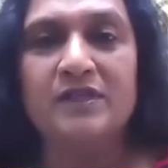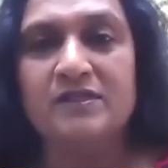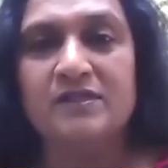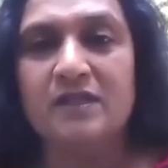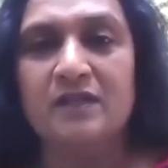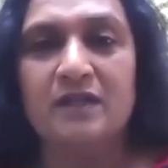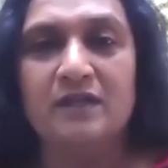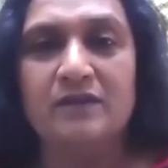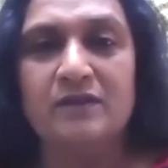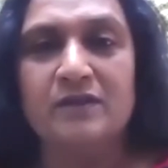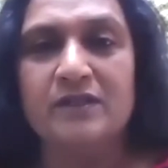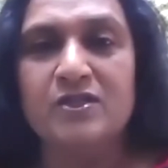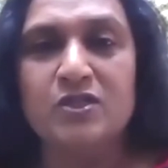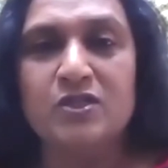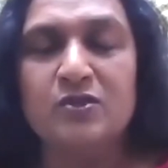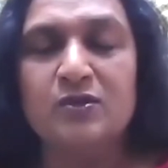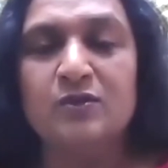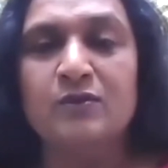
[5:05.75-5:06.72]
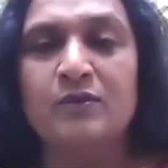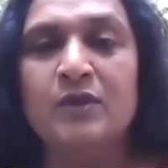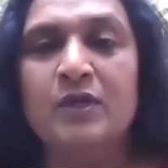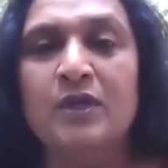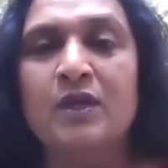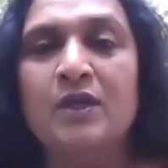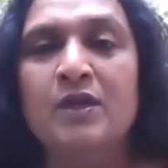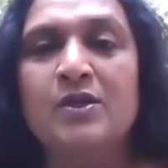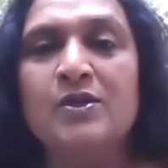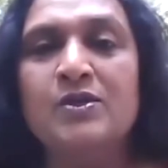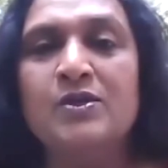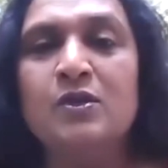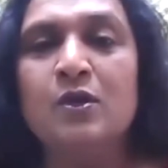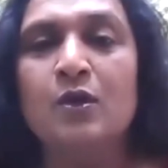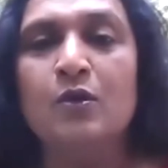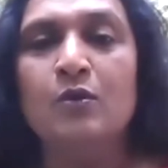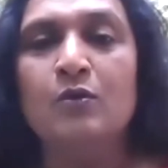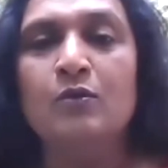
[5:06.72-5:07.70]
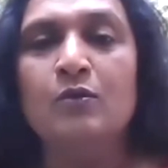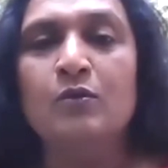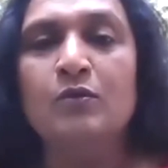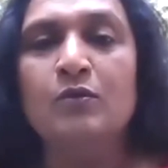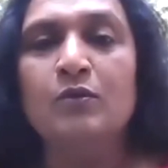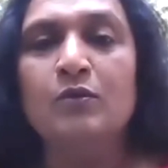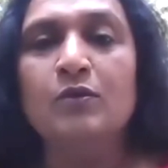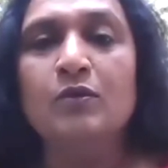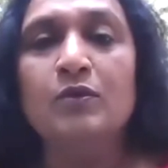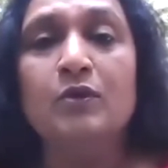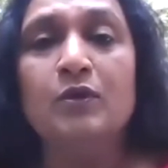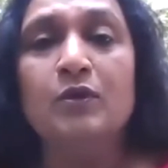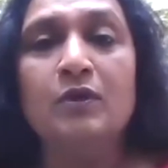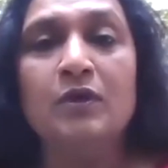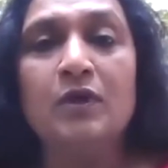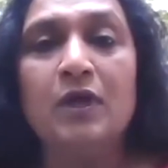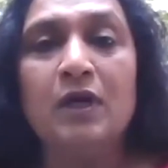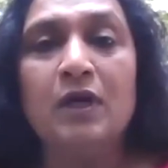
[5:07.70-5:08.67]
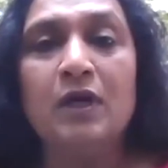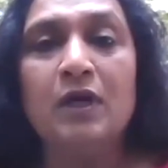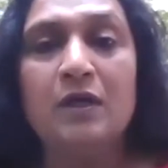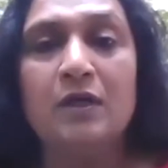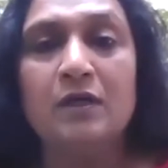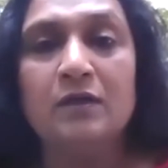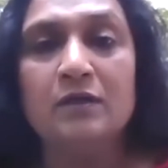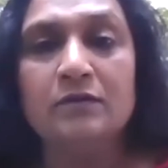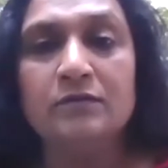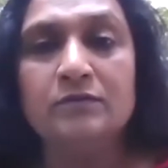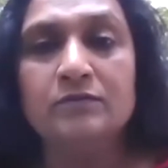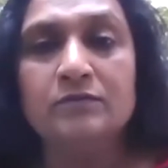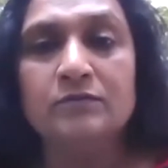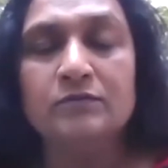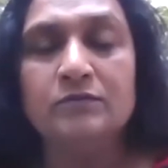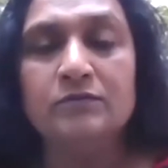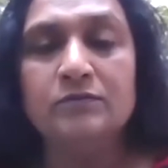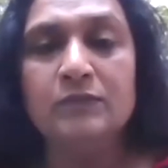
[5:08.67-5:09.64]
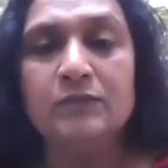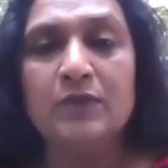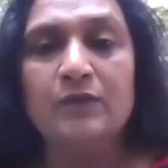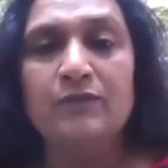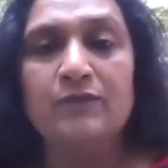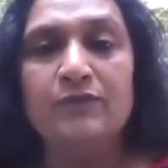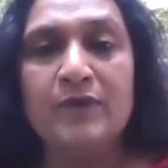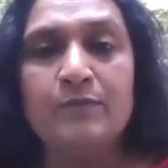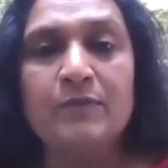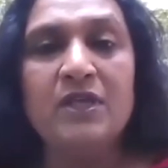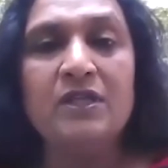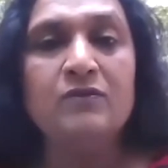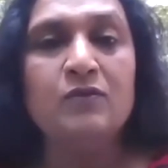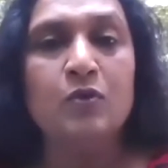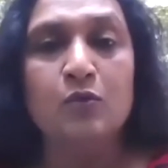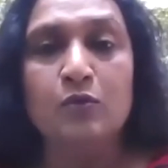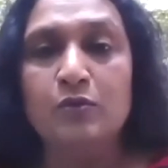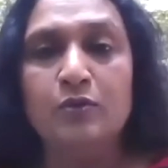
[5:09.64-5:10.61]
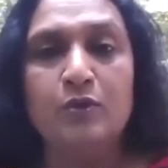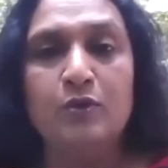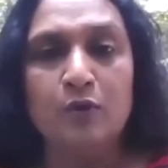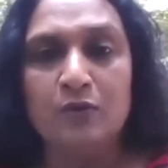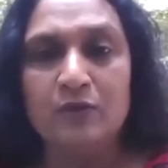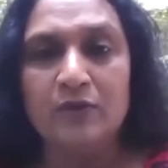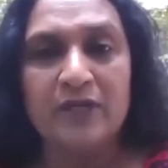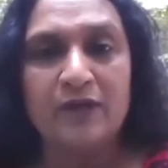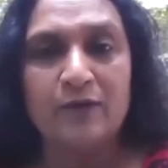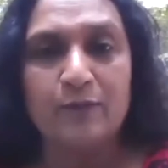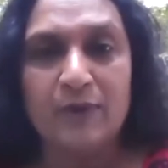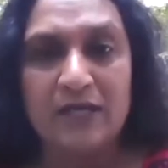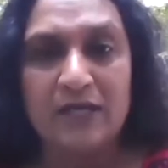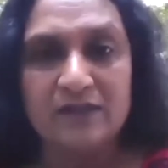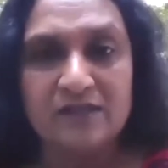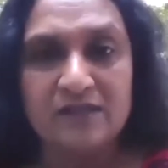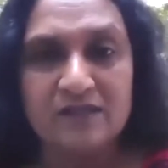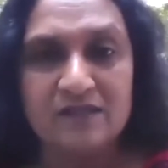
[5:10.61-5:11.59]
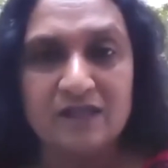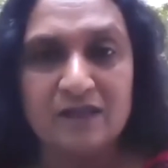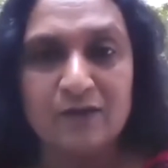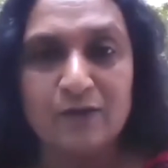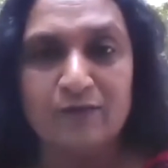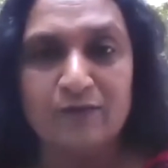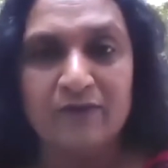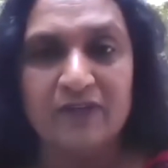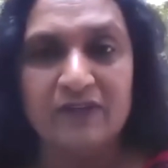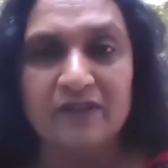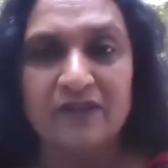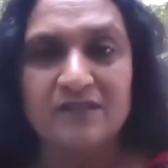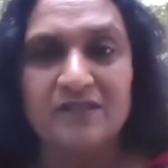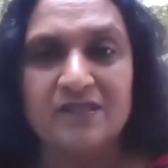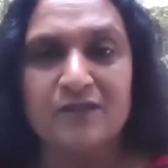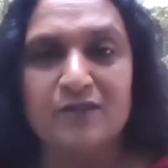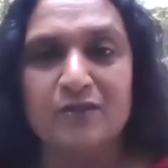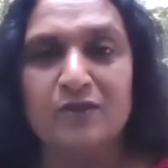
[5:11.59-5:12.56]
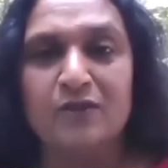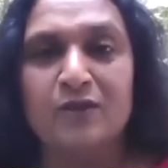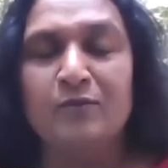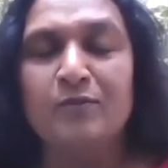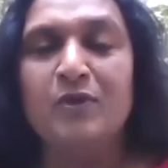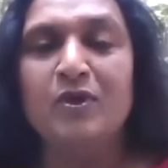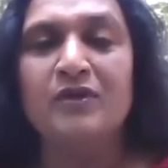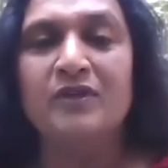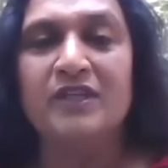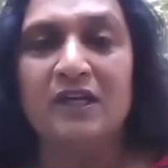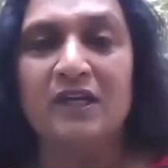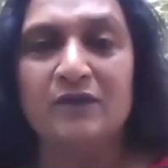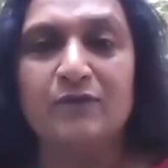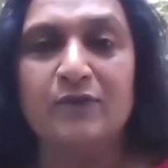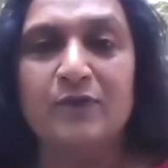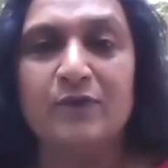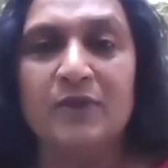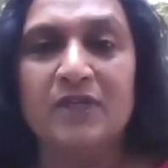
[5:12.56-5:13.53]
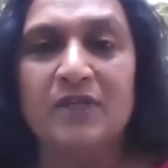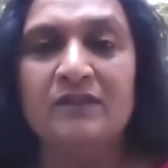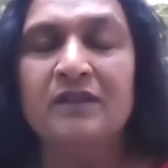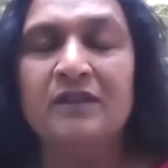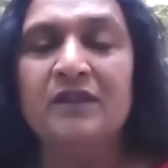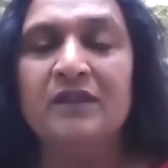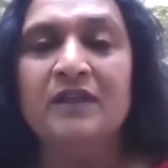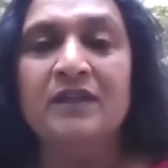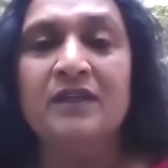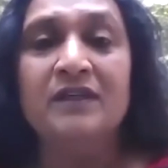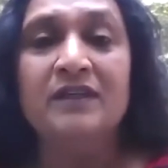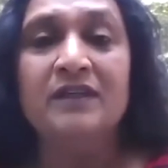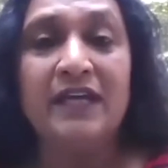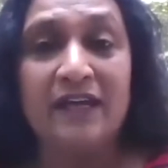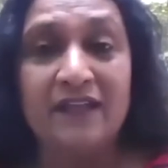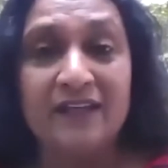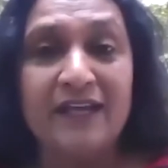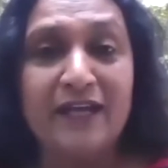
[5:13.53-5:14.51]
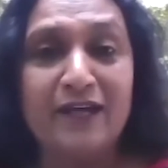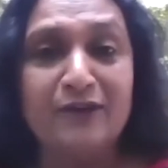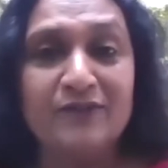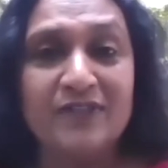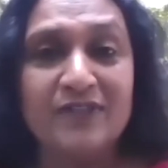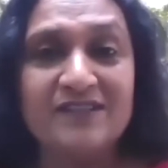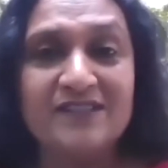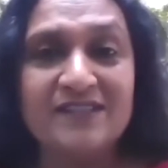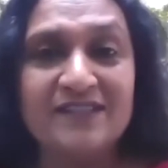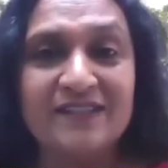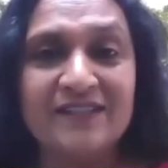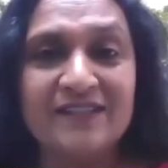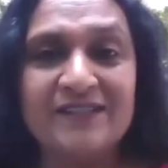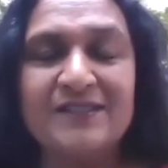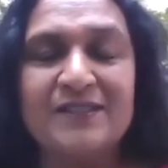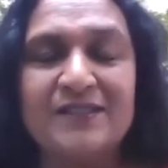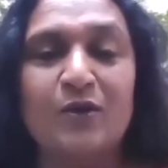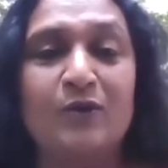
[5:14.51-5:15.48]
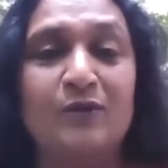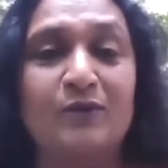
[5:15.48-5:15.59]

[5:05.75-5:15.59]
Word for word: is another issue so uh, women who don't have polycystic ovarian syndrome or young women can have these things so